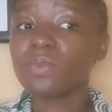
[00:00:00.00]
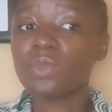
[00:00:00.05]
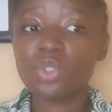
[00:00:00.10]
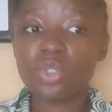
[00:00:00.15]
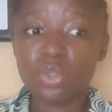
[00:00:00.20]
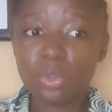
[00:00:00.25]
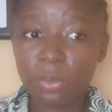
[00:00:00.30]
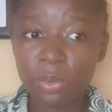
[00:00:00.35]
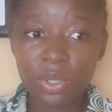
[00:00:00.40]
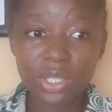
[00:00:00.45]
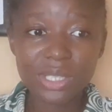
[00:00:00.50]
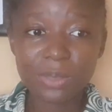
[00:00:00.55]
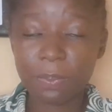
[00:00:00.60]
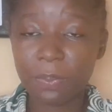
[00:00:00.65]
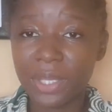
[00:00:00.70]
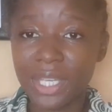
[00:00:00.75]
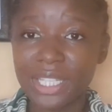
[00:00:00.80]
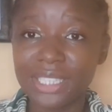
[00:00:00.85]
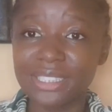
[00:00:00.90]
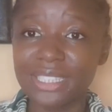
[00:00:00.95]
too much
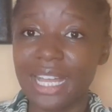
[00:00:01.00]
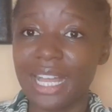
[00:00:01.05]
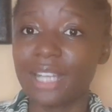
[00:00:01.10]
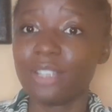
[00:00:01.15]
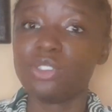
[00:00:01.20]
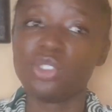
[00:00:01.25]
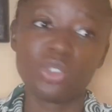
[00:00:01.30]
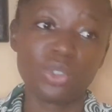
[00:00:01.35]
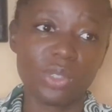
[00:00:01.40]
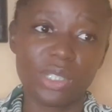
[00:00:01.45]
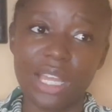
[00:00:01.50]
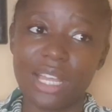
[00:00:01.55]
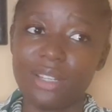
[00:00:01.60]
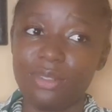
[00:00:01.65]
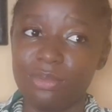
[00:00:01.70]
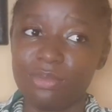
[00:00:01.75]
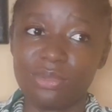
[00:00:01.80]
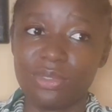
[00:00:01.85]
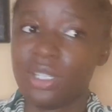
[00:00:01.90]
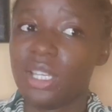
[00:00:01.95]
pain that you know
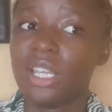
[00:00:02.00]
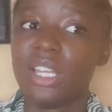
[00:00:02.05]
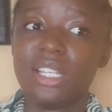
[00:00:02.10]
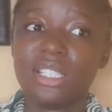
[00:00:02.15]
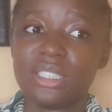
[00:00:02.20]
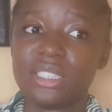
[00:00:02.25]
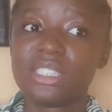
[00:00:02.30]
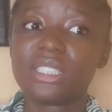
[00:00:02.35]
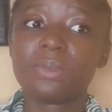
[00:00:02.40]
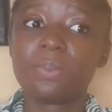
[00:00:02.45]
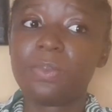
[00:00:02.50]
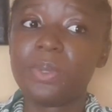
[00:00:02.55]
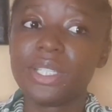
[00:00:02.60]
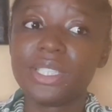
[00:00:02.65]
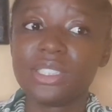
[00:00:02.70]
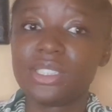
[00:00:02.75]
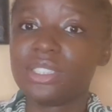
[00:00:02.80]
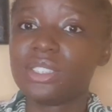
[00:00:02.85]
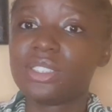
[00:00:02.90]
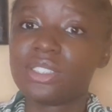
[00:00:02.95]
that this
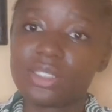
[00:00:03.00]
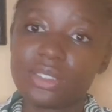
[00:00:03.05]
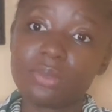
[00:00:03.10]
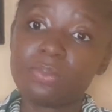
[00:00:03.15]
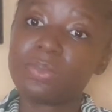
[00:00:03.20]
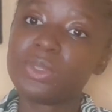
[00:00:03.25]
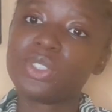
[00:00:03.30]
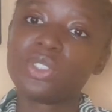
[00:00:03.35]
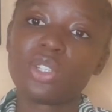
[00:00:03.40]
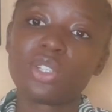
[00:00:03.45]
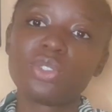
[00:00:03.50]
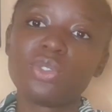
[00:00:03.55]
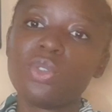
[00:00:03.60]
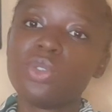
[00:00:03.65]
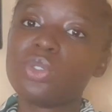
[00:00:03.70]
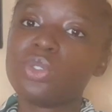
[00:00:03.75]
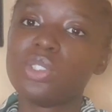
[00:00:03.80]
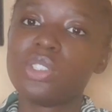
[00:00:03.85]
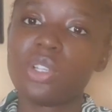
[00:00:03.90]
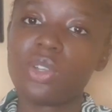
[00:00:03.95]
pain is, please just
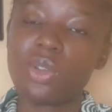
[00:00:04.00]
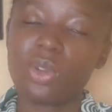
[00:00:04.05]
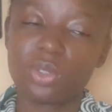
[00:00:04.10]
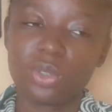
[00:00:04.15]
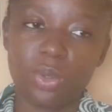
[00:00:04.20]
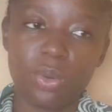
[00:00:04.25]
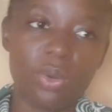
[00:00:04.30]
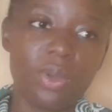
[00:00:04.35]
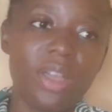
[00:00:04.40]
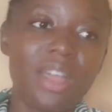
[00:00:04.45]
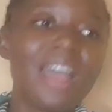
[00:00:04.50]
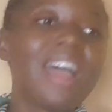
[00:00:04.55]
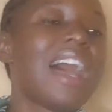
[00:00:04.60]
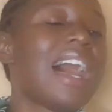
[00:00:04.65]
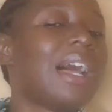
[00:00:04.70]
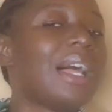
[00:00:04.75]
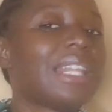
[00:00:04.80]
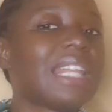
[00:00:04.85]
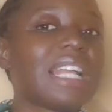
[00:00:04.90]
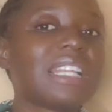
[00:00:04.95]
go to the doctor.
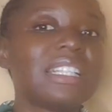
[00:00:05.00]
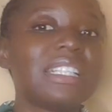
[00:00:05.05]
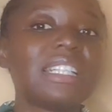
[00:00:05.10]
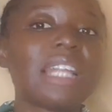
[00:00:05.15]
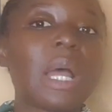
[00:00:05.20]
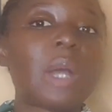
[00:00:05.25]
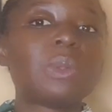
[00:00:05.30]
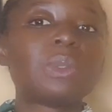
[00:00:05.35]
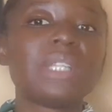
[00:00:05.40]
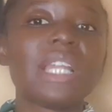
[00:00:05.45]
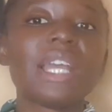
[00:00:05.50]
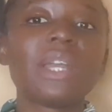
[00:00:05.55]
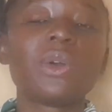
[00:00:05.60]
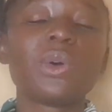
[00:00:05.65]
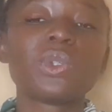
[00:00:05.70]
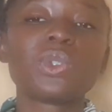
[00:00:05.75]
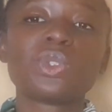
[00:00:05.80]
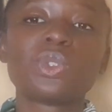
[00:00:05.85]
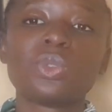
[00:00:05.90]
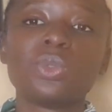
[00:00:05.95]
Another thing that I would like
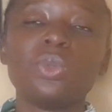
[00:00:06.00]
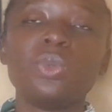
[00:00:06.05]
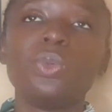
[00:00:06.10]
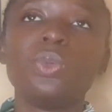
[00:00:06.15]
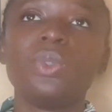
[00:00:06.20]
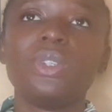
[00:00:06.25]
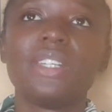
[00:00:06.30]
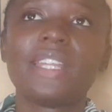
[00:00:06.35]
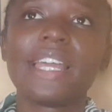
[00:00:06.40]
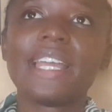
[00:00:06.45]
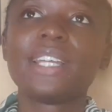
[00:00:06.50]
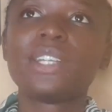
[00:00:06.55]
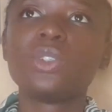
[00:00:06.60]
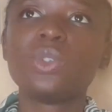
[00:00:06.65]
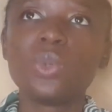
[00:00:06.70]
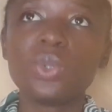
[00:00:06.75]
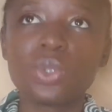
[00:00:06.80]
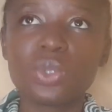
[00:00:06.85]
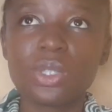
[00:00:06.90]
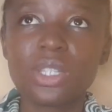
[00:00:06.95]
us to like
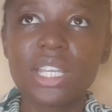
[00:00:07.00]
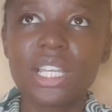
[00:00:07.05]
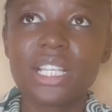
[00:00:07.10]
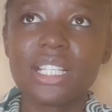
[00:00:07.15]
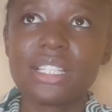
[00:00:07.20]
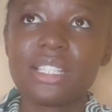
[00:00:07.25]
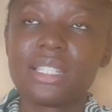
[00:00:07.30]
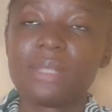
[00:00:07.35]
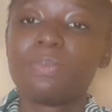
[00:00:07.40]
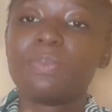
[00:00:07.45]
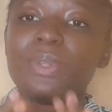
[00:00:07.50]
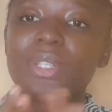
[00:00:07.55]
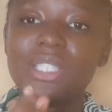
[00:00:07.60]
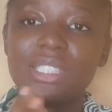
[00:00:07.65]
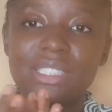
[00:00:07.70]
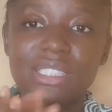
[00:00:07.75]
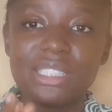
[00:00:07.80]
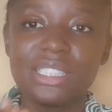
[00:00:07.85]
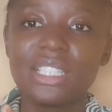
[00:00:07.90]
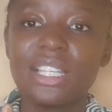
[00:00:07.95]
note today is,
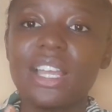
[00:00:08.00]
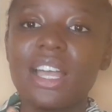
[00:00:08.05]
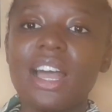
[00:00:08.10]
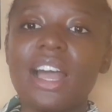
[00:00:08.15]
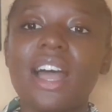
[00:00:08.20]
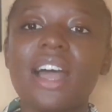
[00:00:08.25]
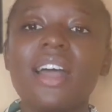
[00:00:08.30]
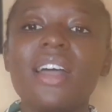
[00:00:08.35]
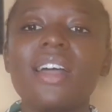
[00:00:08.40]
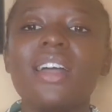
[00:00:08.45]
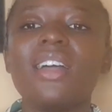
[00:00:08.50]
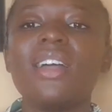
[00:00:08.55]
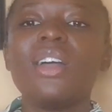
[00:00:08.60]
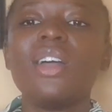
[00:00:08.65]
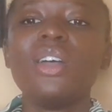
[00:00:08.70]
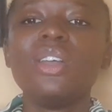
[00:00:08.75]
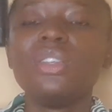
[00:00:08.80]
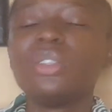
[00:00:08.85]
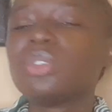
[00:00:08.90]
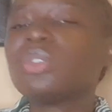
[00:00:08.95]
please
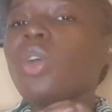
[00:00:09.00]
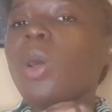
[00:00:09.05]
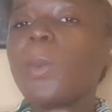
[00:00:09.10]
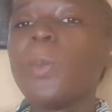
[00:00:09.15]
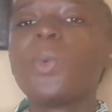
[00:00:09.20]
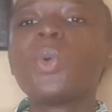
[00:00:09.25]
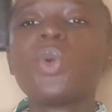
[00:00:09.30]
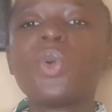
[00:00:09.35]
stop